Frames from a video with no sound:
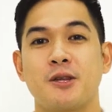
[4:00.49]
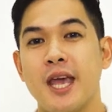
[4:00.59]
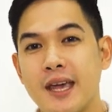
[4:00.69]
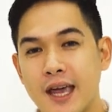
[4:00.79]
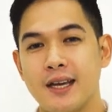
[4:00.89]
per
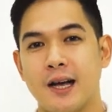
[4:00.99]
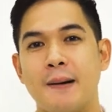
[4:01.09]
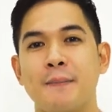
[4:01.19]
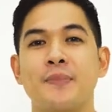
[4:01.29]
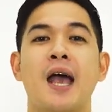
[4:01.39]
day
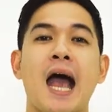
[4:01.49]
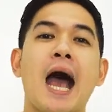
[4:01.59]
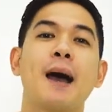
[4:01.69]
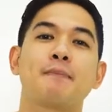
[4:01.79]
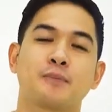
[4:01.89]
income
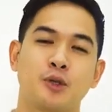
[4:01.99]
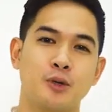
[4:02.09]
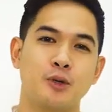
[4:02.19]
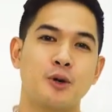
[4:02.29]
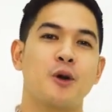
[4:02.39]
up
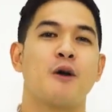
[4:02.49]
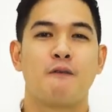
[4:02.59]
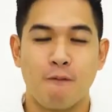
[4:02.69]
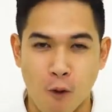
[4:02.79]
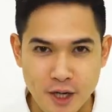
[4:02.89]
to
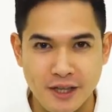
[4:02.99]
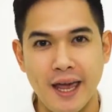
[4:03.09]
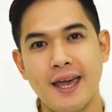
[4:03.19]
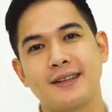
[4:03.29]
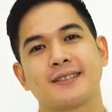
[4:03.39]

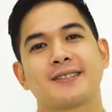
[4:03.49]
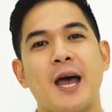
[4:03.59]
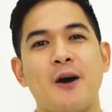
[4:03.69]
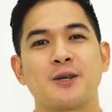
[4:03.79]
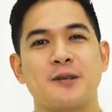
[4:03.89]

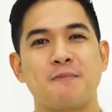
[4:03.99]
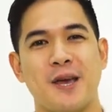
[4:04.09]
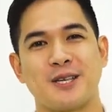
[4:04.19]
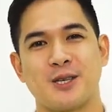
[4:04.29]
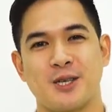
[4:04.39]
48,000
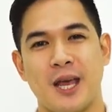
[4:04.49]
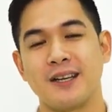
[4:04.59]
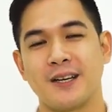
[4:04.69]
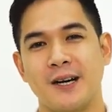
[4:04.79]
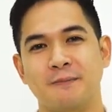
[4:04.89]
pesos
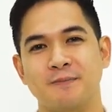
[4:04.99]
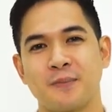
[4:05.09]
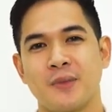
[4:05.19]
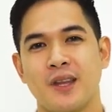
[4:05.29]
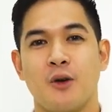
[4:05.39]
income.
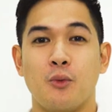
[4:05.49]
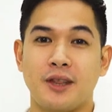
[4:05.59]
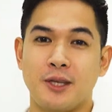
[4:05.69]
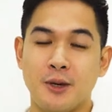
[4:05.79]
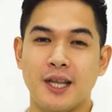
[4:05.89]

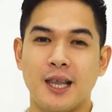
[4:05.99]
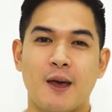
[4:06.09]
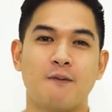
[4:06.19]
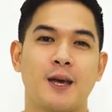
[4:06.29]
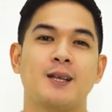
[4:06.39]
With
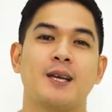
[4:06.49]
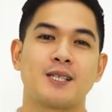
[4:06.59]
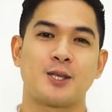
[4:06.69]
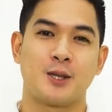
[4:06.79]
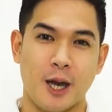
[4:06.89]
Unilevel,
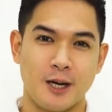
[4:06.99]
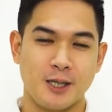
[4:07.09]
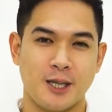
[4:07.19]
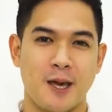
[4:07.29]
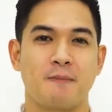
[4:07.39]

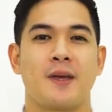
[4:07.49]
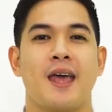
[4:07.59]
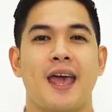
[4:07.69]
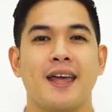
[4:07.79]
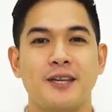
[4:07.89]
StairStep,
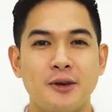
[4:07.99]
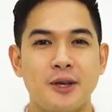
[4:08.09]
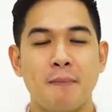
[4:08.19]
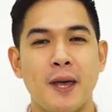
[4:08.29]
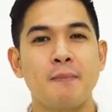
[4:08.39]
and
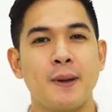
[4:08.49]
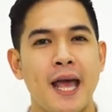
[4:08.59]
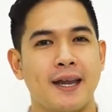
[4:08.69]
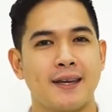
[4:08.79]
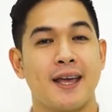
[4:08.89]
Unipay
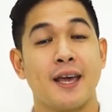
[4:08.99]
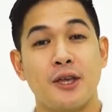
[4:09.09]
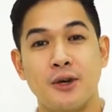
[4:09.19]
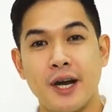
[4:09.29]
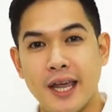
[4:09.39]
plan,
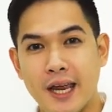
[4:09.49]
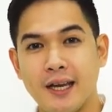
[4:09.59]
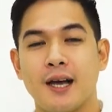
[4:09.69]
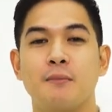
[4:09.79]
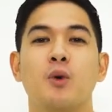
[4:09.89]
your
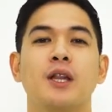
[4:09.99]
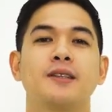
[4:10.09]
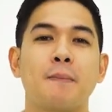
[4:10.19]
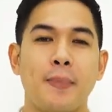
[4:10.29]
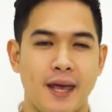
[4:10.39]
income
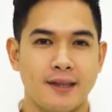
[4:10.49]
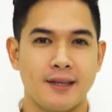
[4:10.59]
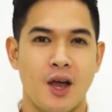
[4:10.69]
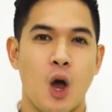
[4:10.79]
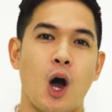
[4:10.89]
will depend
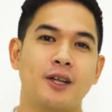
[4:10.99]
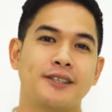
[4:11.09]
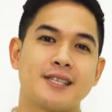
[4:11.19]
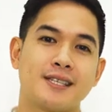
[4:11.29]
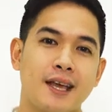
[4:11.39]

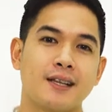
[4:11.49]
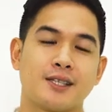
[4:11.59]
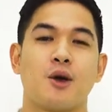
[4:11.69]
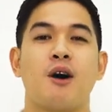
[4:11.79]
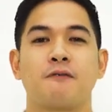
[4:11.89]
on the
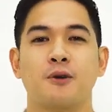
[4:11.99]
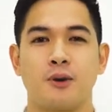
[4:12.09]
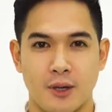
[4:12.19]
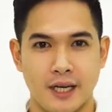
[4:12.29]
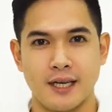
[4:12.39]
sales of
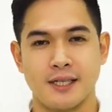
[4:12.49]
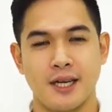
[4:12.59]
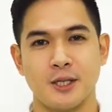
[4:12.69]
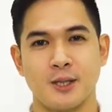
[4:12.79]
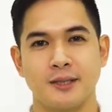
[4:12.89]
your
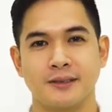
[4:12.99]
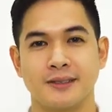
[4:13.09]
organization.